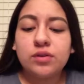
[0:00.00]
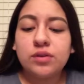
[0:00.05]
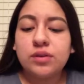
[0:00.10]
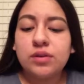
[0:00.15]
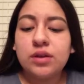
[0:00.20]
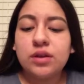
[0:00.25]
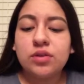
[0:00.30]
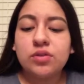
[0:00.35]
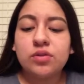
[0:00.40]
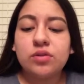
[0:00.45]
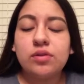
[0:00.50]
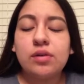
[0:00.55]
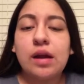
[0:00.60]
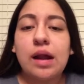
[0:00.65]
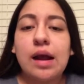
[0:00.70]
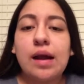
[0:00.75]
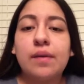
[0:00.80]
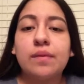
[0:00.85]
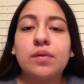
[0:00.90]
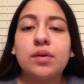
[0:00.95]
need to
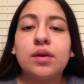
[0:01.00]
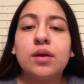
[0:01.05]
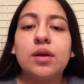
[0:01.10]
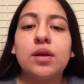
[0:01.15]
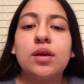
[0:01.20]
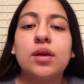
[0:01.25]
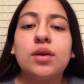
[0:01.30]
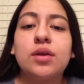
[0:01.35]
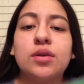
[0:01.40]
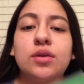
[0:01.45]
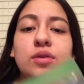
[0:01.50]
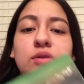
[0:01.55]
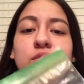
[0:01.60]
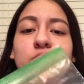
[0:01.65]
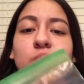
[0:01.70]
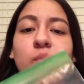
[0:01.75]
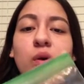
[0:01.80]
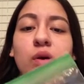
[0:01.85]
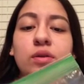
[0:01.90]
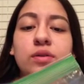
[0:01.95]
grab your
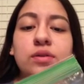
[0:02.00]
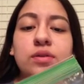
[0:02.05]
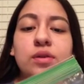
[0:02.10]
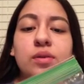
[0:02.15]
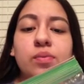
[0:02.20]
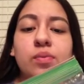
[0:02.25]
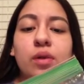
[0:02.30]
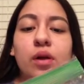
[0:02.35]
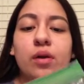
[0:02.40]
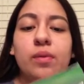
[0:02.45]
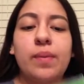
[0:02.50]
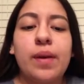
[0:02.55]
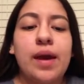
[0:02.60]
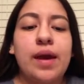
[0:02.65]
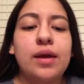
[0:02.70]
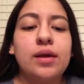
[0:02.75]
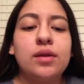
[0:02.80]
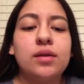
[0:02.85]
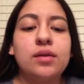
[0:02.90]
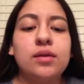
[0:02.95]
small Ziploc
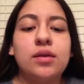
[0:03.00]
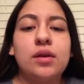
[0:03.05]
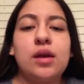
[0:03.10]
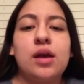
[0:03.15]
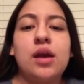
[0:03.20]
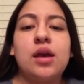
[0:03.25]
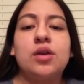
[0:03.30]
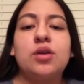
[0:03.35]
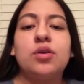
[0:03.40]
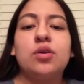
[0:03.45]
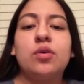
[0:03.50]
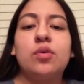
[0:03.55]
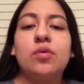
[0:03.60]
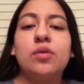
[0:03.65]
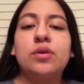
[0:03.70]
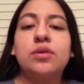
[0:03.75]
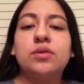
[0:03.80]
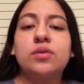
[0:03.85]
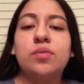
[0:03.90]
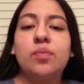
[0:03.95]
bag and you're
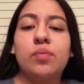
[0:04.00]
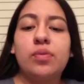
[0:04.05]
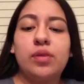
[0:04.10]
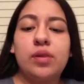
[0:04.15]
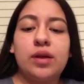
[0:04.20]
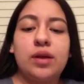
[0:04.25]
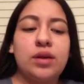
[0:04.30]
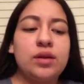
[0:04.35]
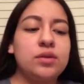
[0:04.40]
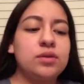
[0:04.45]
going to place